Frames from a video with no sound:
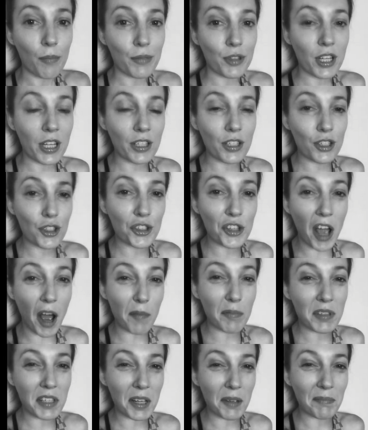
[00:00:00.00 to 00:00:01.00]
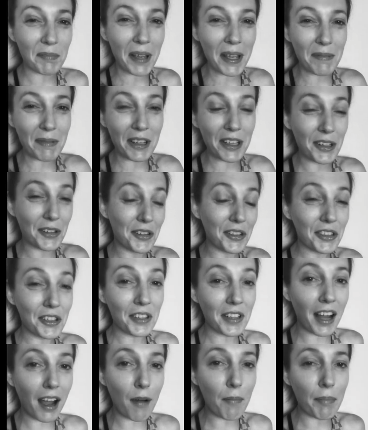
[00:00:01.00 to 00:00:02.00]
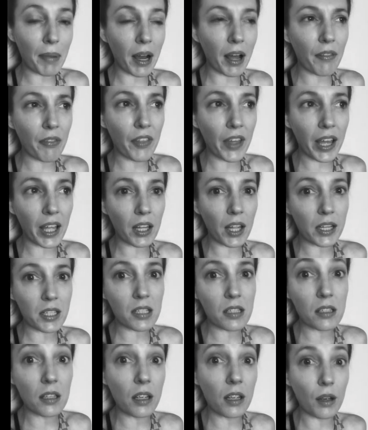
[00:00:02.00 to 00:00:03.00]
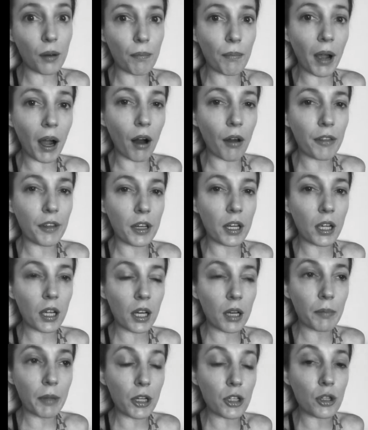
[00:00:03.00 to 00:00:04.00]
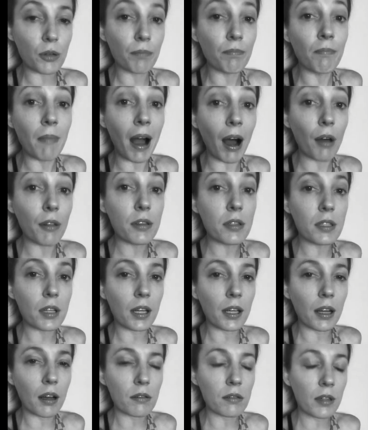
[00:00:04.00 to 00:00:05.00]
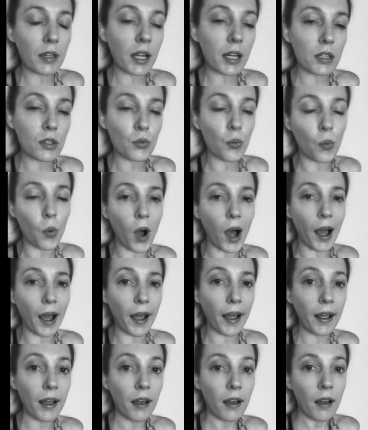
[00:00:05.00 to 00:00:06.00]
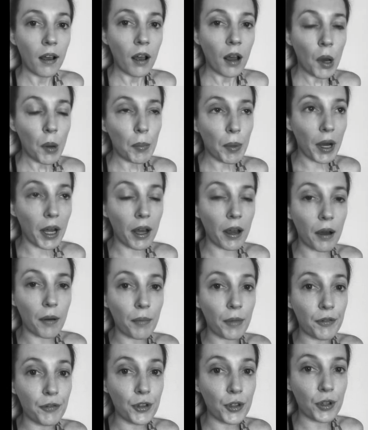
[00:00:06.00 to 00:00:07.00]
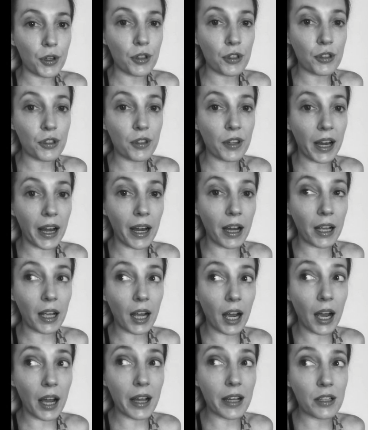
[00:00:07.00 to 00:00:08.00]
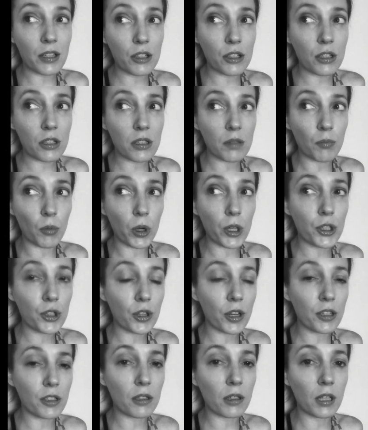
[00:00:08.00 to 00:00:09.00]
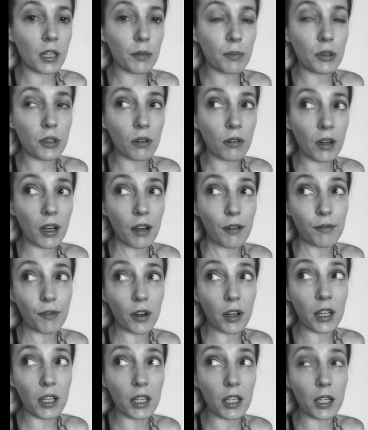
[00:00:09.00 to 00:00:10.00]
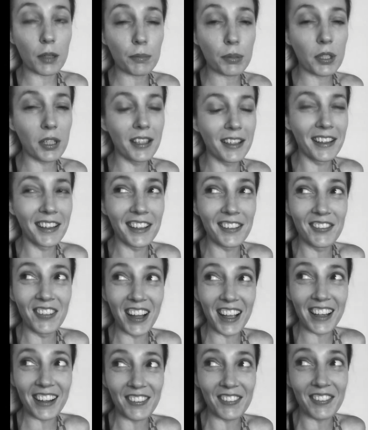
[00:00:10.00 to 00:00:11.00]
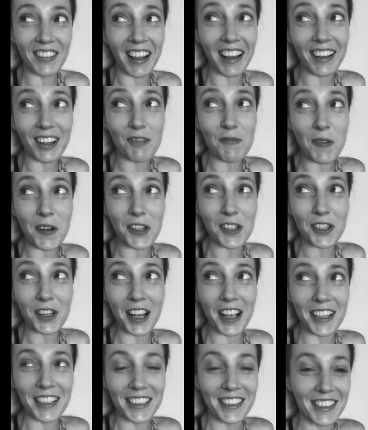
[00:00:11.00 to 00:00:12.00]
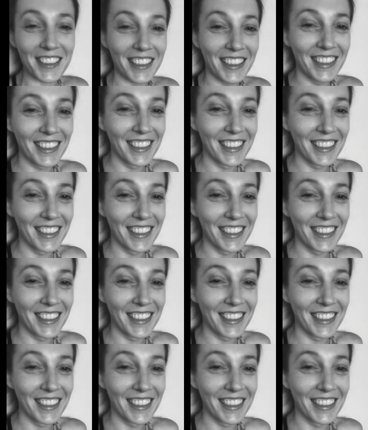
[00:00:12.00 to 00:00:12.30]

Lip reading: Tinted chapstick, maybe you could do that, but they like to see your mouth, and it kind of makes your mouth stand out, so that is why. But if you can do that, guys, just moisturize your lips. Don't have funky lips. Make them like moisturized.